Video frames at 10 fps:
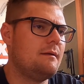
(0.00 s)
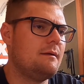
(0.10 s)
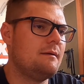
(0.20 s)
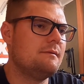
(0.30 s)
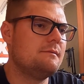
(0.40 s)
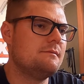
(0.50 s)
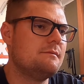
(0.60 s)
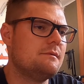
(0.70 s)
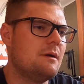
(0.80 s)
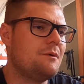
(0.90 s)
And
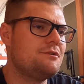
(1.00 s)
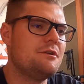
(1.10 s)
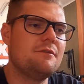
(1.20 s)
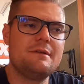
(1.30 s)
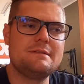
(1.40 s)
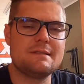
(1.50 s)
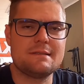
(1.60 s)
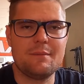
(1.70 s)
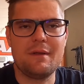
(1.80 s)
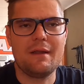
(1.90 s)
I'm not sure if
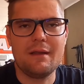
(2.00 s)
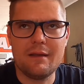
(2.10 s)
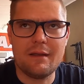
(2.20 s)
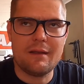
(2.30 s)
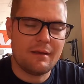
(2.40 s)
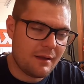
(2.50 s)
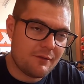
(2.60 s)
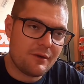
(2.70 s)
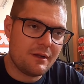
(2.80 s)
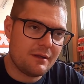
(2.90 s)
it's the same
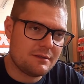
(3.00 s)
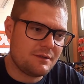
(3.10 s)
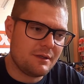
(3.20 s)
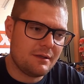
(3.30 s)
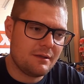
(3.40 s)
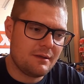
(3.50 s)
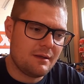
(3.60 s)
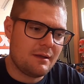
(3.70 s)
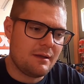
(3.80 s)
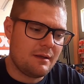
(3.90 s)
in every industry,
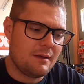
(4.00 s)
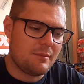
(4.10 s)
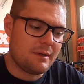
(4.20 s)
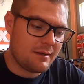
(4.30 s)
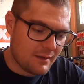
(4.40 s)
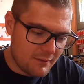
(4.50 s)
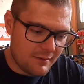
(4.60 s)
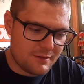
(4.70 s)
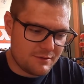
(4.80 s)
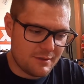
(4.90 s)
but in
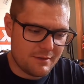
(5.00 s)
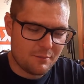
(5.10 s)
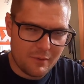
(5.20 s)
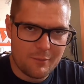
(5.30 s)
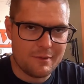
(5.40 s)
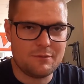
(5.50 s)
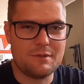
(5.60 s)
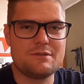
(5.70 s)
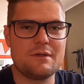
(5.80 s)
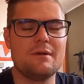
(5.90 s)
our industry at the
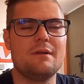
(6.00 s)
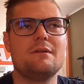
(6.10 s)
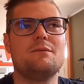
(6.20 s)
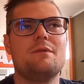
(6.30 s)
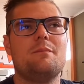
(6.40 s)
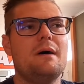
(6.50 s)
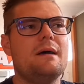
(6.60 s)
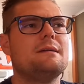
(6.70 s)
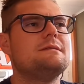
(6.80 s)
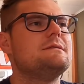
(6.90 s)
moment we struggle a lot
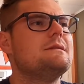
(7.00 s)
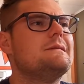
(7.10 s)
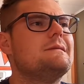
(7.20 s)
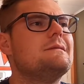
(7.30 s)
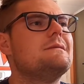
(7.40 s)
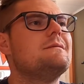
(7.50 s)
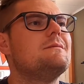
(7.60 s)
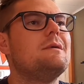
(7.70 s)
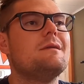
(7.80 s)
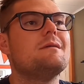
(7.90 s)
with bikes
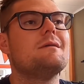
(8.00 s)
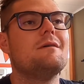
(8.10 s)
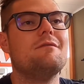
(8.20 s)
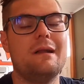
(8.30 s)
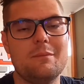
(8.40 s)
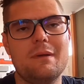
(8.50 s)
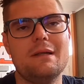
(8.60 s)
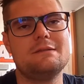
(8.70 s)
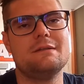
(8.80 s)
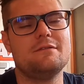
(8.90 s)
and, well, the
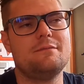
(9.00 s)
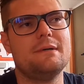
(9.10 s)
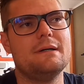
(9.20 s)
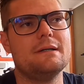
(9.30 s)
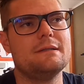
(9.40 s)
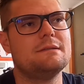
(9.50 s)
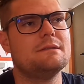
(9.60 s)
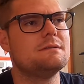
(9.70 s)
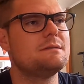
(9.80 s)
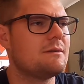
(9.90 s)
availability of
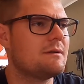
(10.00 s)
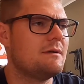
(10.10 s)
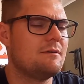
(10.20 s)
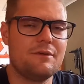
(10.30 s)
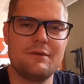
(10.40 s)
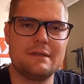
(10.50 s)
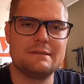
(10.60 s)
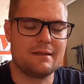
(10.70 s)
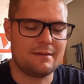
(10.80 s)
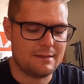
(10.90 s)
bikes and stock and a
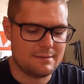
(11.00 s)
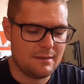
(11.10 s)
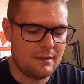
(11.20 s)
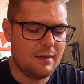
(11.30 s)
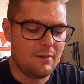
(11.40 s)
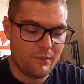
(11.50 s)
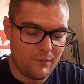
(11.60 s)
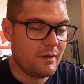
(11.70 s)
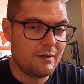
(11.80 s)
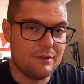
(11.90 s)
few things like that.
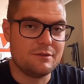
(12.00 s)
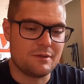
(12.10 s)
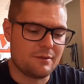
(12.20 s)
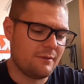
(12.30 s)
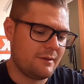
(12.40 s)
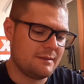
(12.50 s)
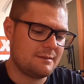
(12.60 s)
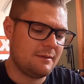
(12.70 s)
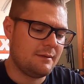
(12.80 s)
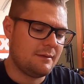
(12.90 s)
We really do struggle
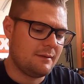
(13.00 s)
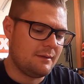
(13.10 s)
with that.